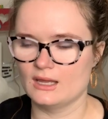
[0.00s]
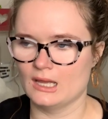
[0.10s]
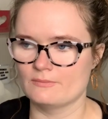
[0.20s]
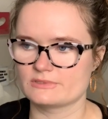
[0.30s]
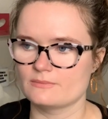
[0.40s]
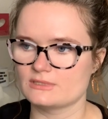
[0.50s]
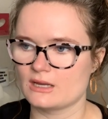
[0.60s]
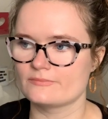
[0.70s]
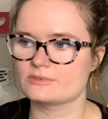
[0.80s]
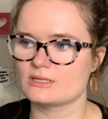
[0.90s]
Um,
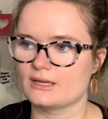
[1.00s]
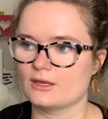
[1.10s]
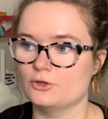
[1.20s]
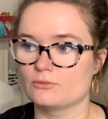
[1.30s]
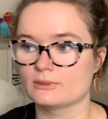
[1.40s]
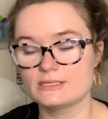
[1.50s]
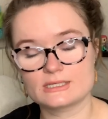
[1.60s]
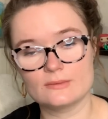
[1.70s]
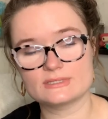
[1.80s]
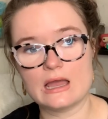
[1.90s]
sometimes like a new release
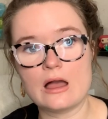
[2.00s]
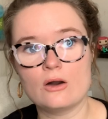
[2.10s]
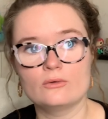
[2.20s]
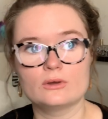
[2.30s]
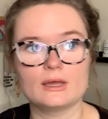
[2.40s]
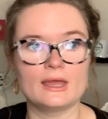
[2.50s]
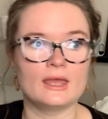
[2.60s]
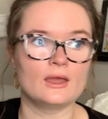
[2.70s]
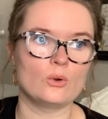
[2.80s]
comes out and,